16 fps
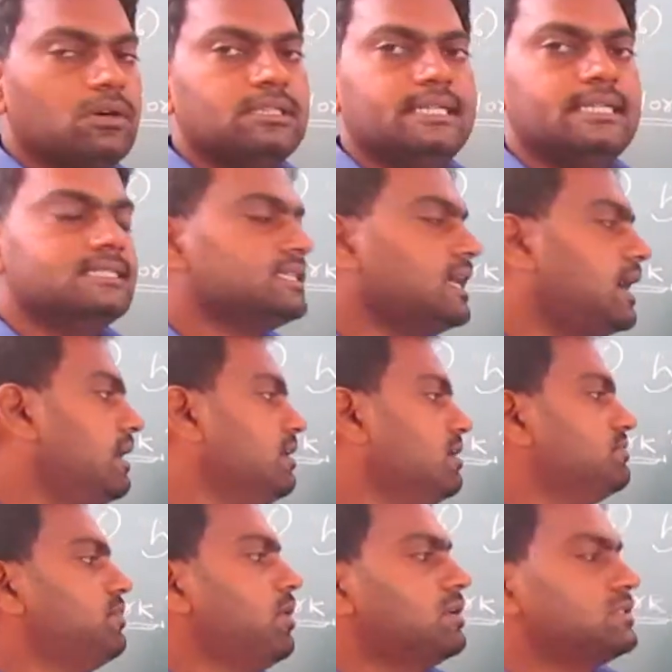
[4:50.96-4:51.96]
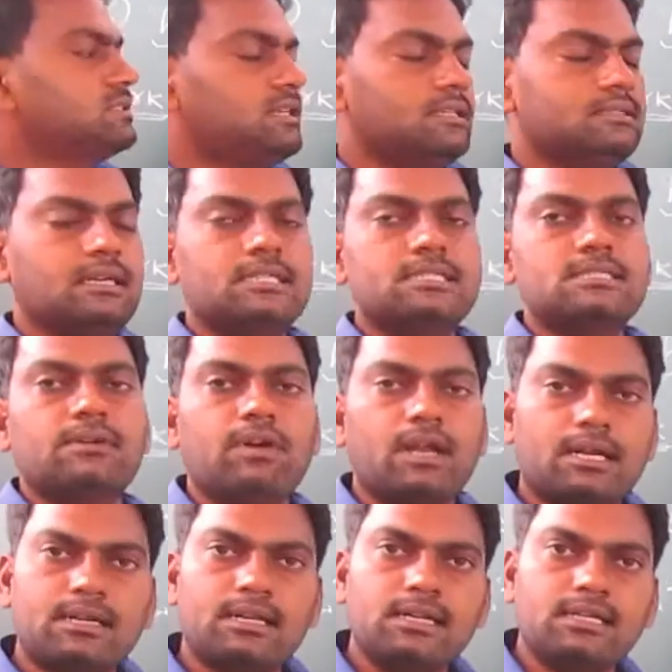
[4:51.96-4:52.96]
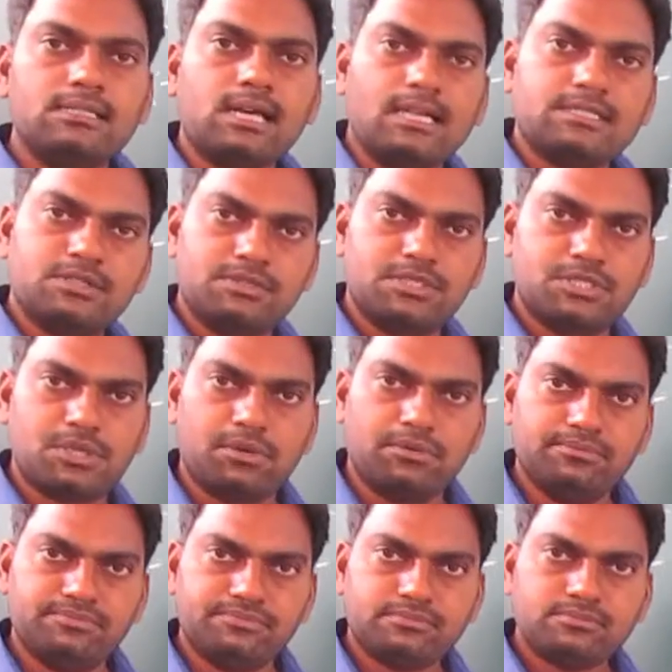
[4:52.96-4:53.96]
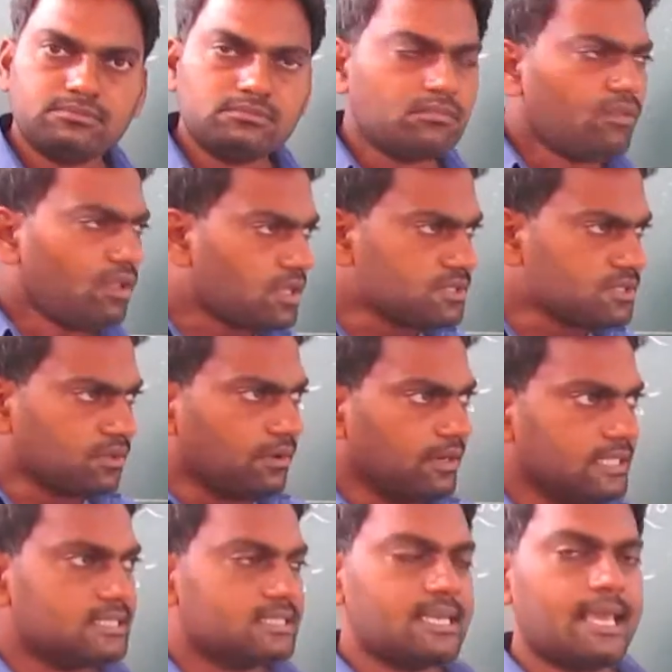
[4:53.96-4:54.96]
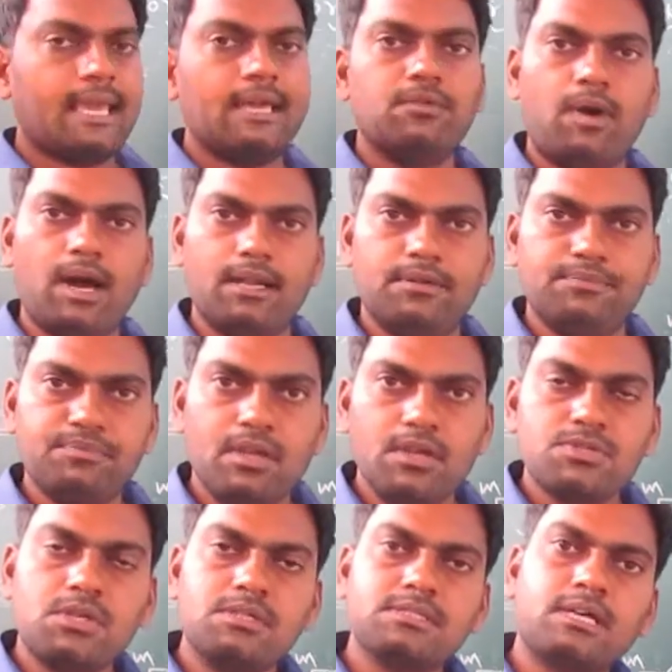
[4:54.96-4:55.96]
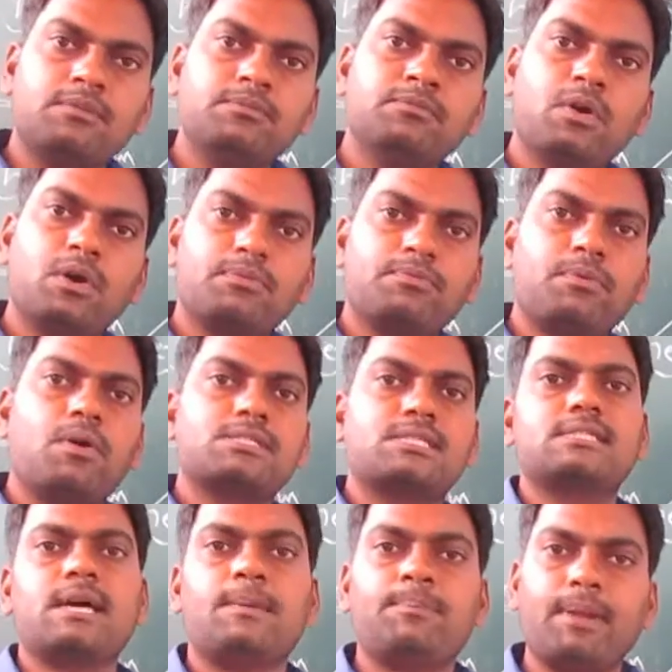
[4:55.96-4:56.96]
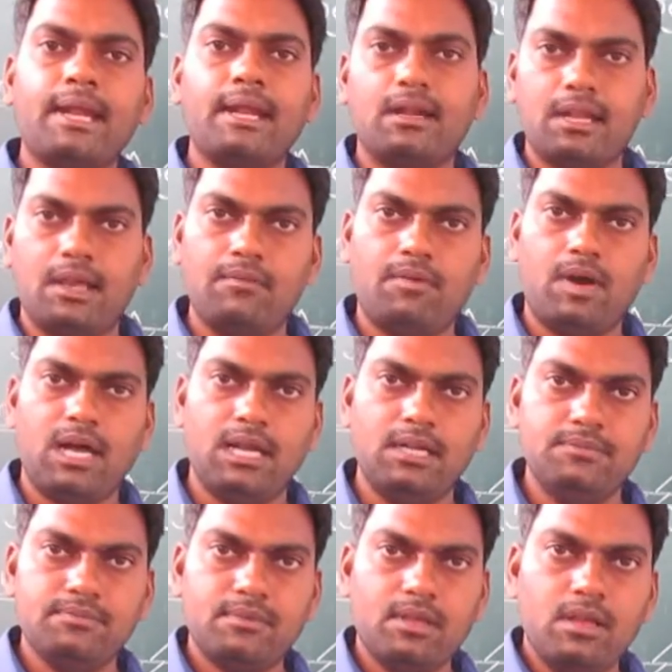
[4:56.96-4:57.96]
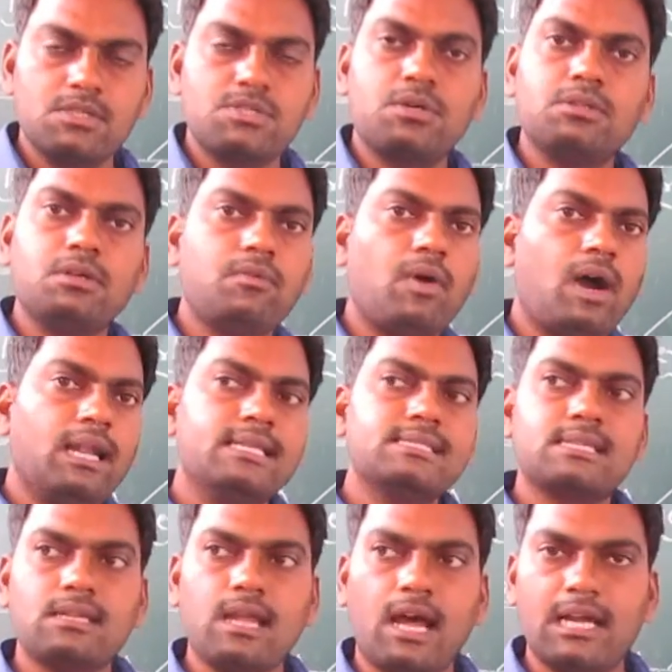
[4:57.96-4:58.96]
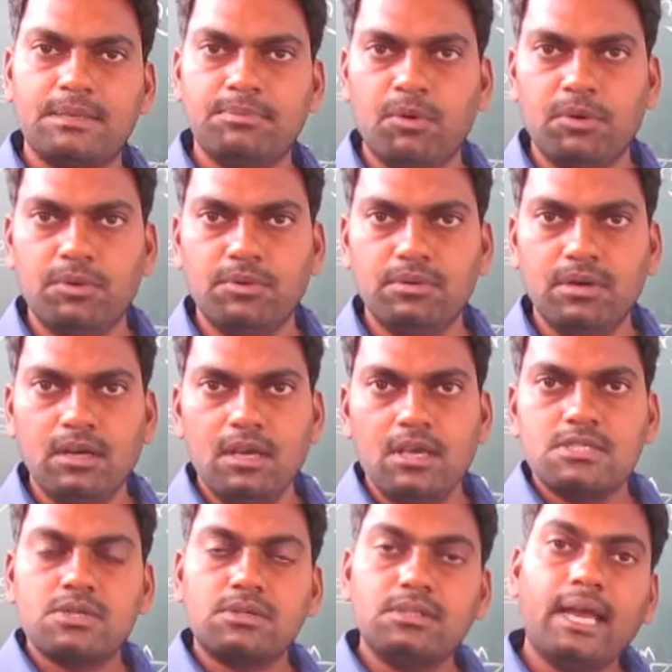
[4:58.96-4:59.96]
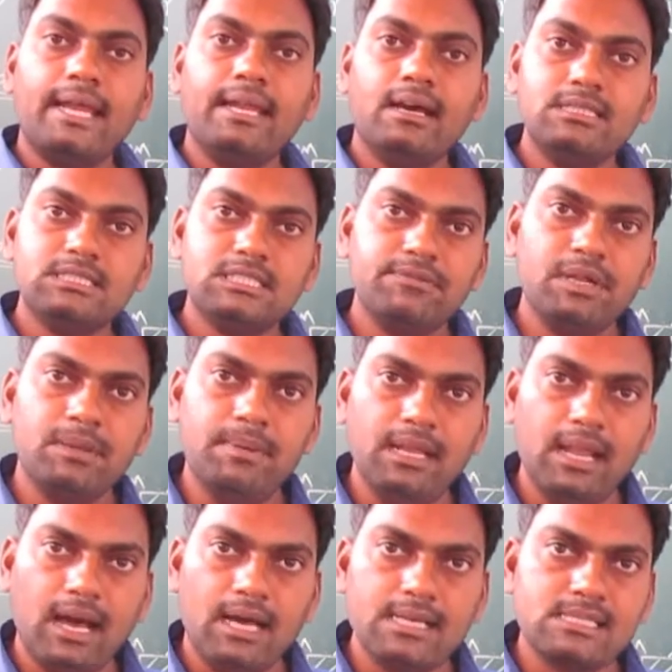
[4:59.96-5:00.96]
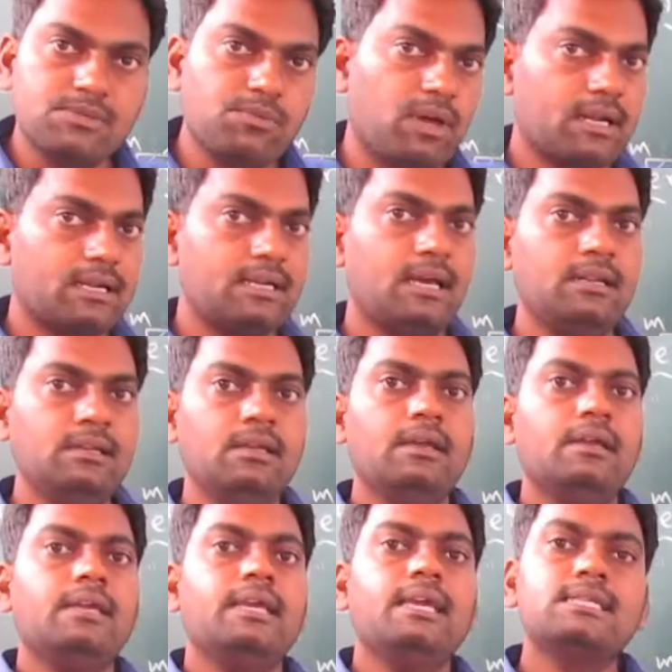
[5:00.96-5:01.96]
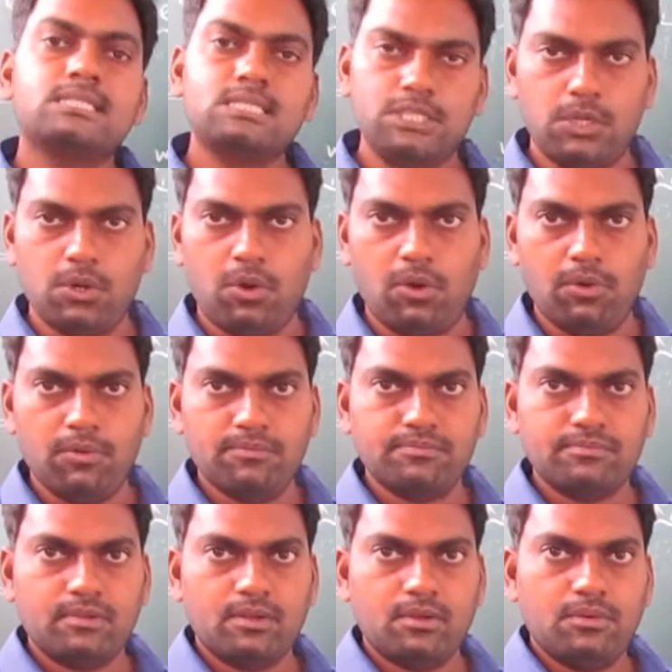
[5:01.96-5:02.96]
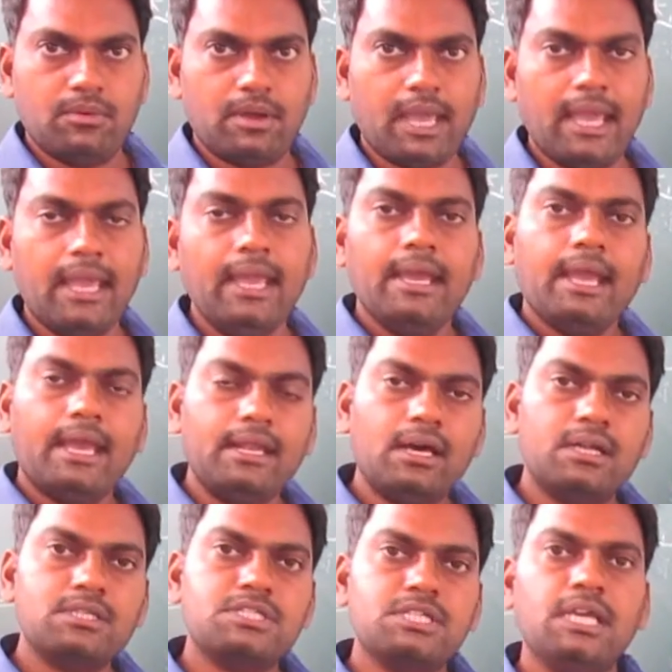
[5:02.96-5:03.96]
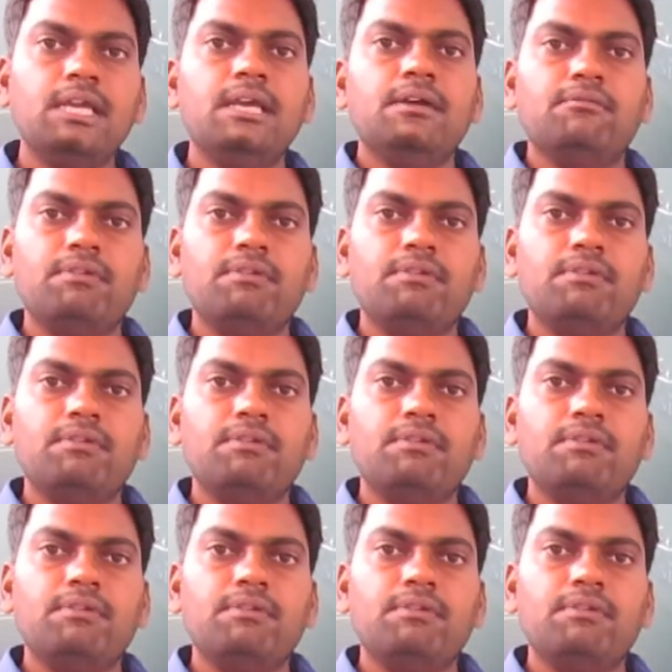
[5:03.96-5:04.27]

that is the force, that is the work done is also 0. So is taken wall, so some more force is applied on your wall. So the wall is not moved. So the energy will be lost, work done is 0. Okay, energy